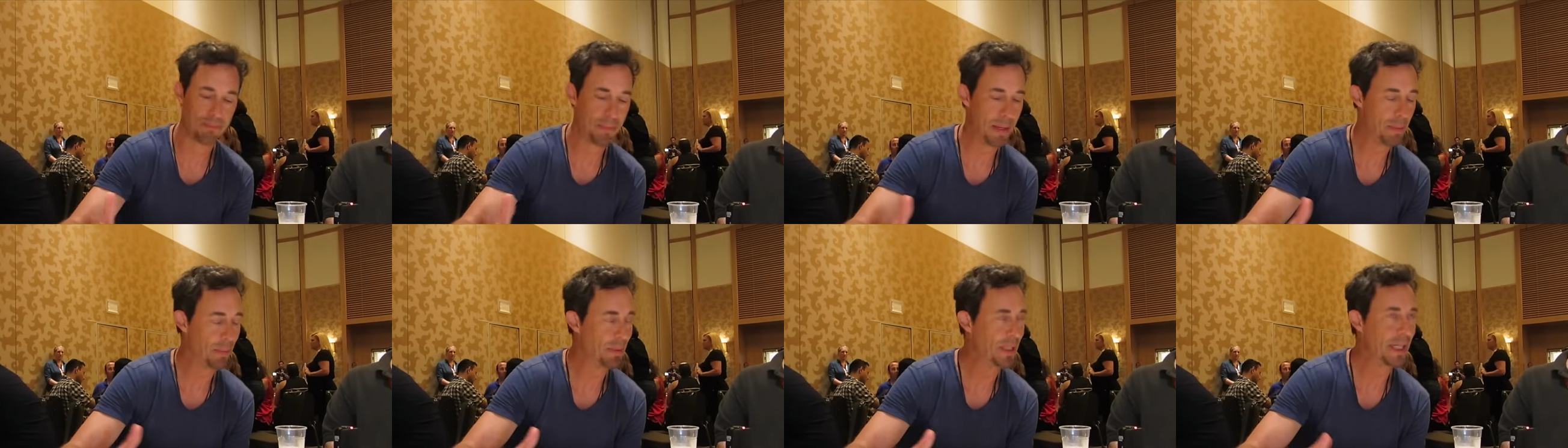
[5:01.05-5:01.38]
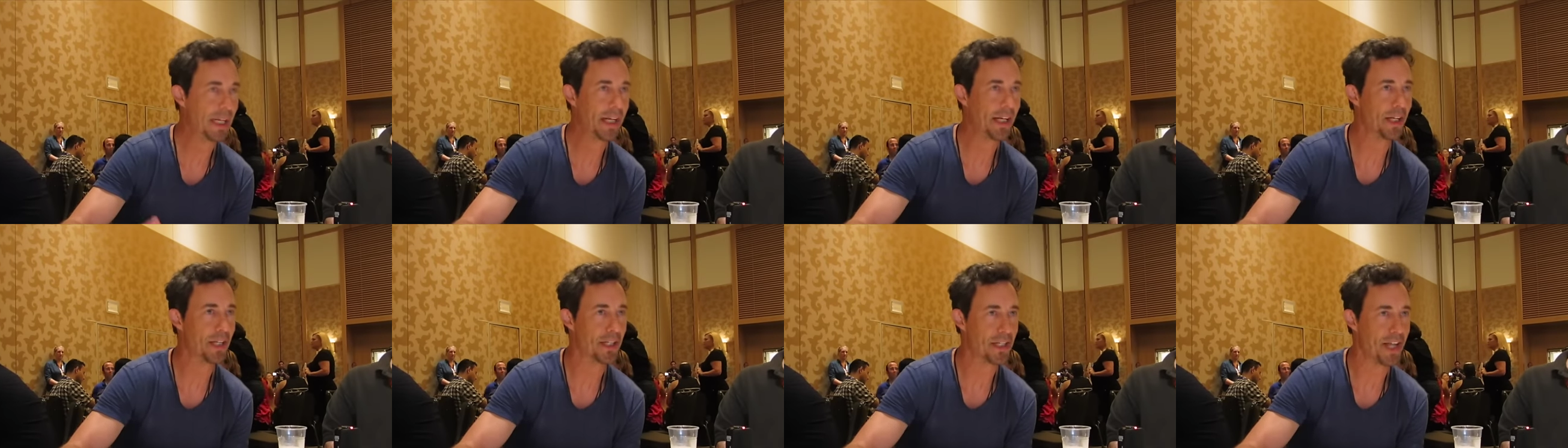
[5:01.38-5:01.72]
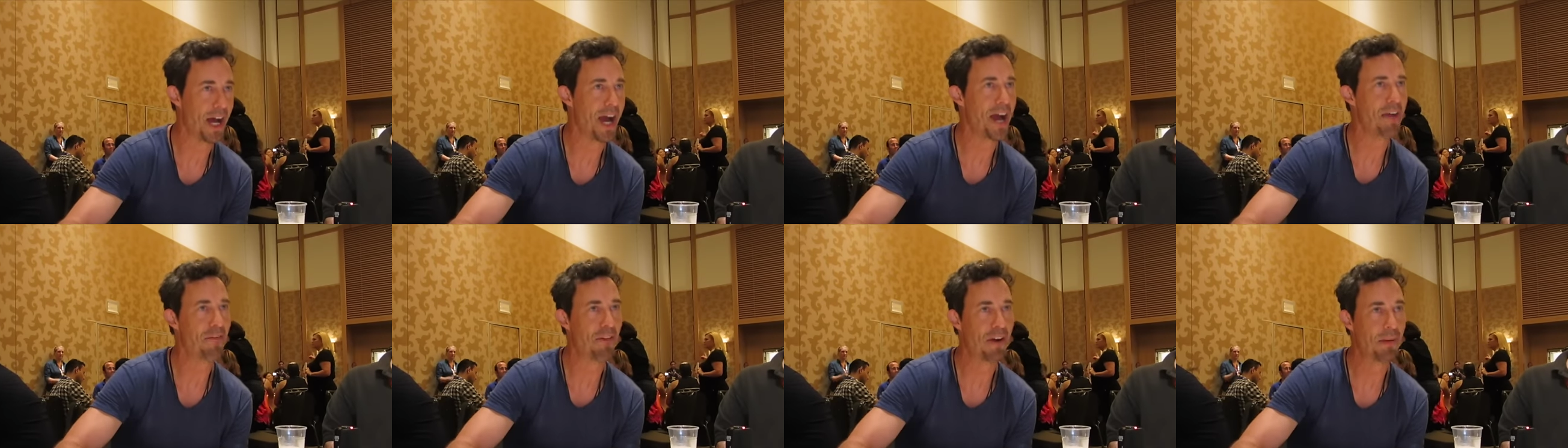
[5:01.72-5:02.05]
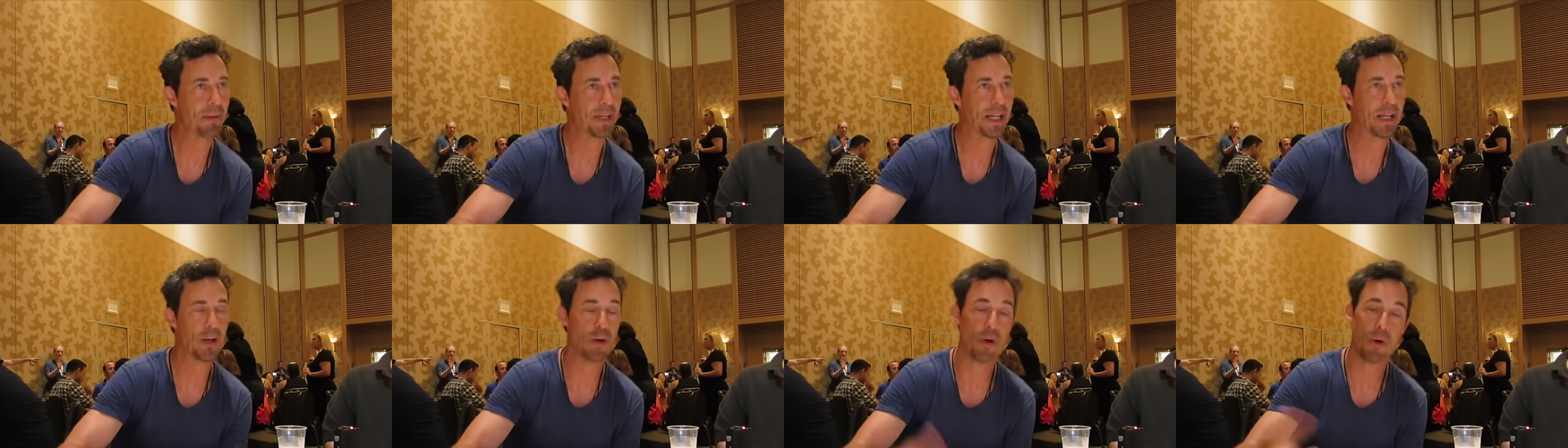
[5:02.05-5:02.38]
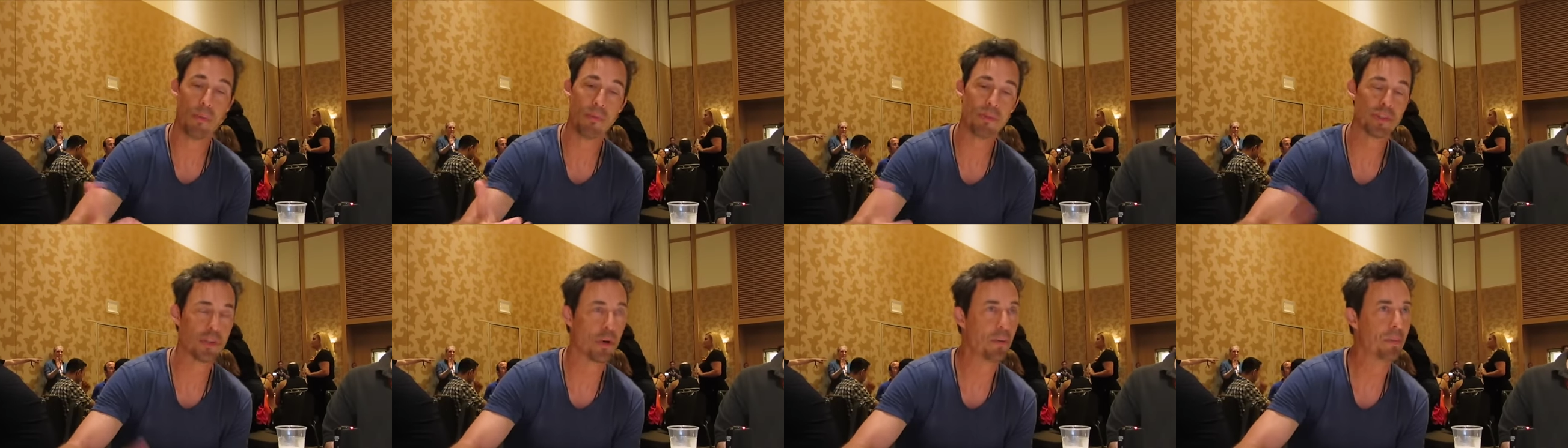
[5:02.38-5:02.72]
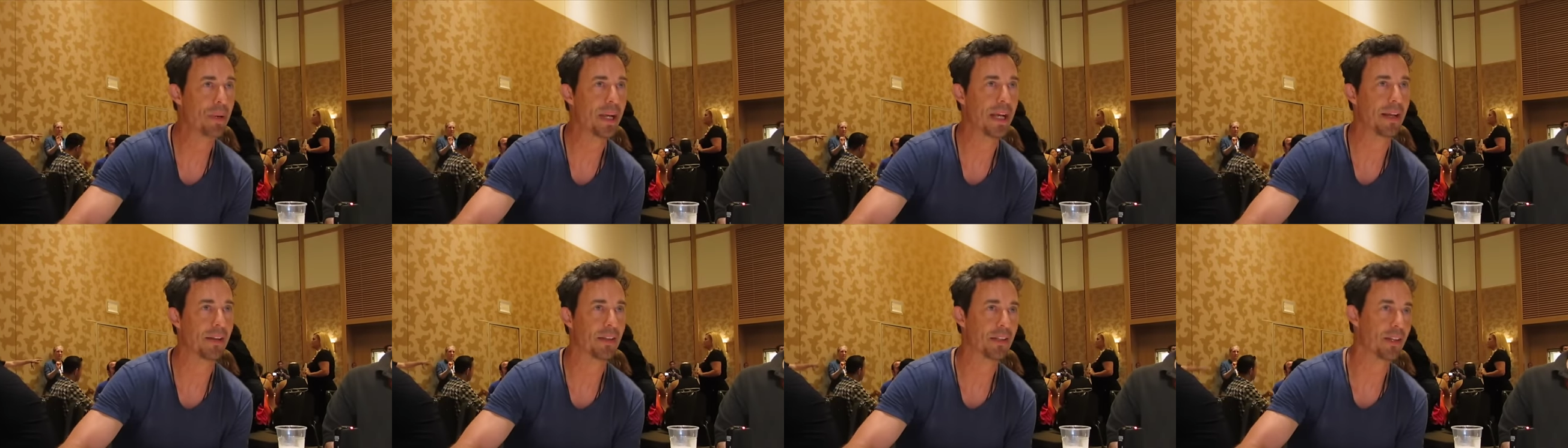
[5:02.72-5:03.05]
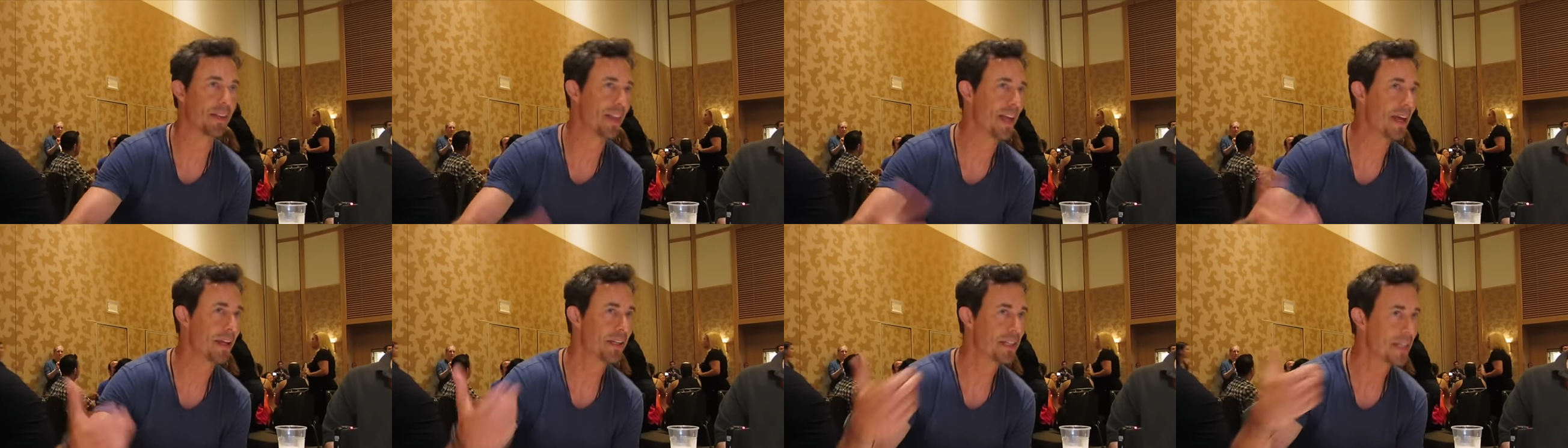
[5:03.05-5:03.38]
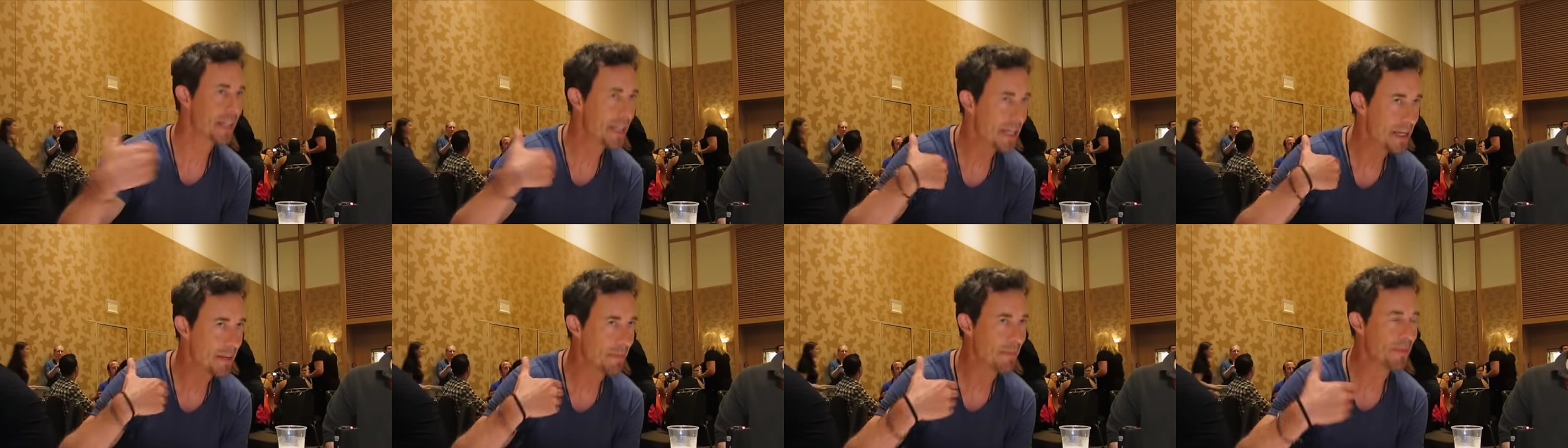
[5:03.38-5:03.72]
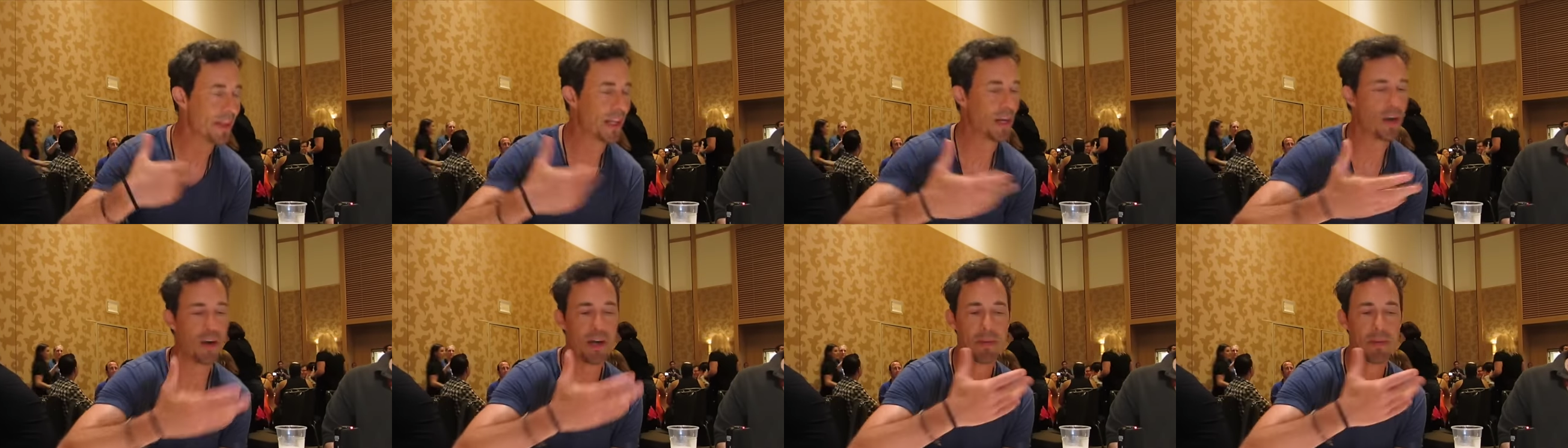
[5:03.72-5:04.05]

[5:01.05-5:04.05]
people needed to die for him to get home, so be it. To him, they'd